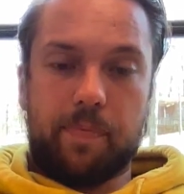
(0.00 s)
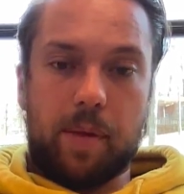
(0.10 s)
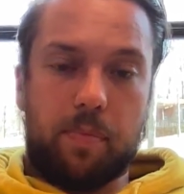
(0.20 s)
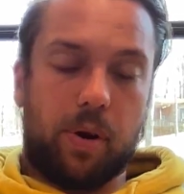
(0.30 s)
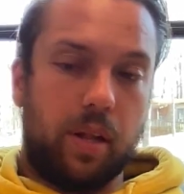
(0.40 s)

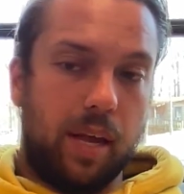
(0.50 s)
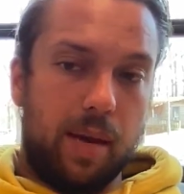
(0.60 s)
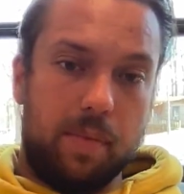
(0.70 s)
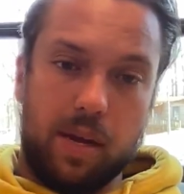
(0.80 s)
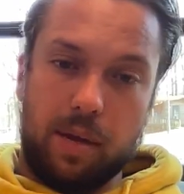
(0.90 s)
and
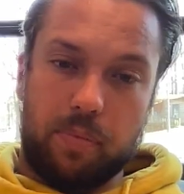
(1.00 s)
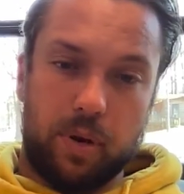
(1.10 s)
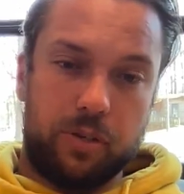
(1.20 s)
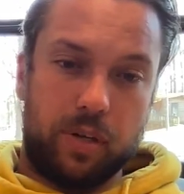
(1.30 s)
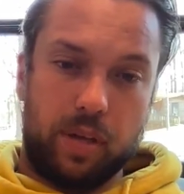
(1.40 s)
proclaiming and
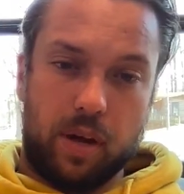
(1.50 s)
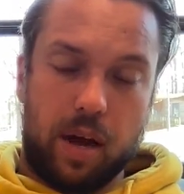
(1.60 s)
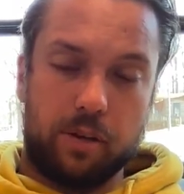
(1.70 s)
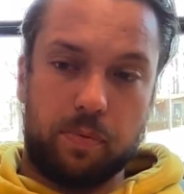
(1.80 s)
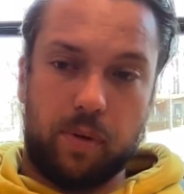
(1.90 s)
preaching the
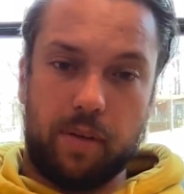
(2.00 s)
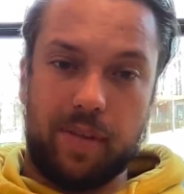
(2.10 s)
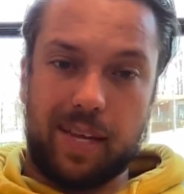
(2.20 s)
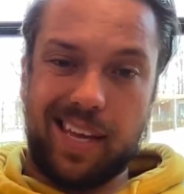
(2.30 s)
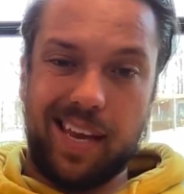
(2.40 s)
gospel of the
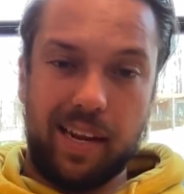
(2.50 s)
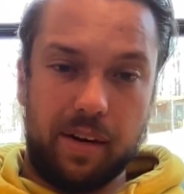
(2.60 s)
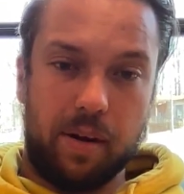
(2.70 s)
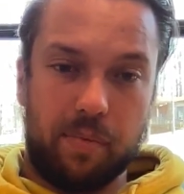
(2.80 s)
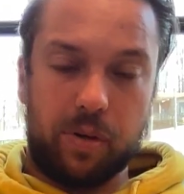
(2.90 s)

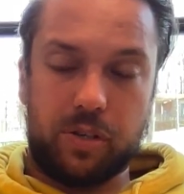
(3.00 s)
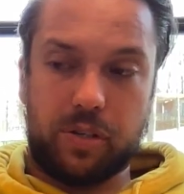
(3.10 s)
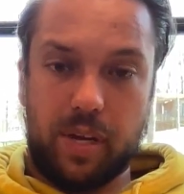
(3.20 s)
kingdom, which is